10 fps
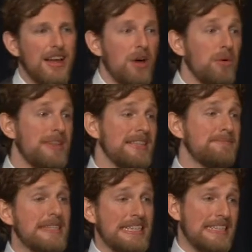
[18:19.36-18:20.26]
What this
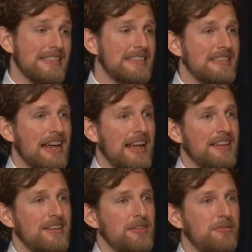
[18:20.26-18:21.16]
means is that
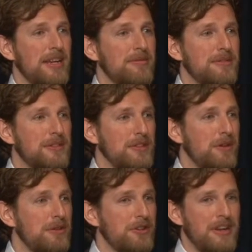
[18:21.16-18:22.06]
you'll be able to go
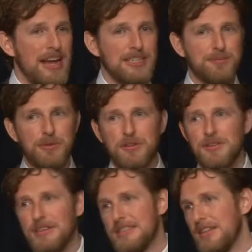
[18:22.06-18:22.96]
to your dashboard.
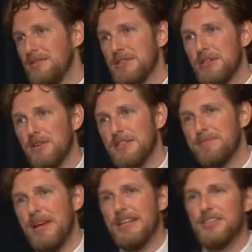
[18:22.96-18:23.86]
Let's say you installed in
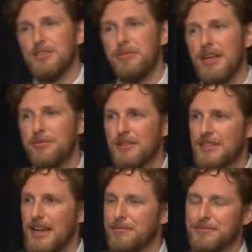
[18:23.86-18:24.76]
Spanish, and you'll be able to
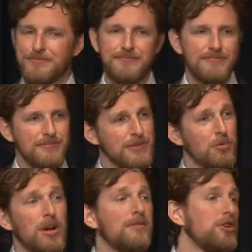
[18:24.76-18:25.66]
type
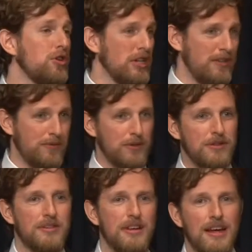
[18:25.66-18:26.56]
whatever you're looking for.
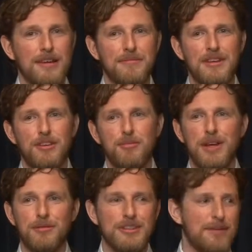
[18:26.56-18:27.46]
Um, you'll be
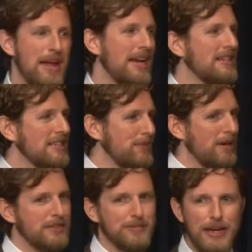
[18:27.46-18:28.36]
able to type anti-spam
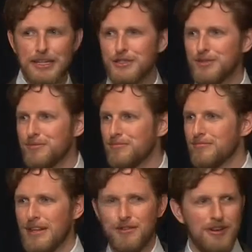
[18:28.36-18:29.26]
in Spanish.
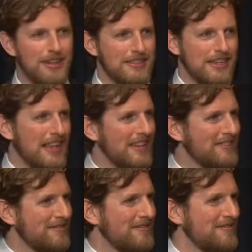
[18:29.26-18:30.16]
I don't know how to say that.
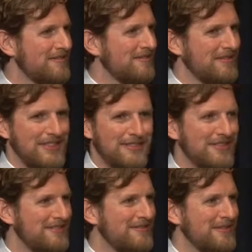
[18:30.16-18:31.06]
Is
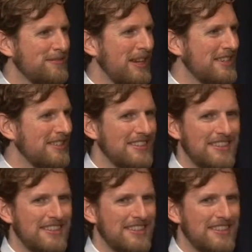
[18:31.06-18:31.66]
anyone Spanish?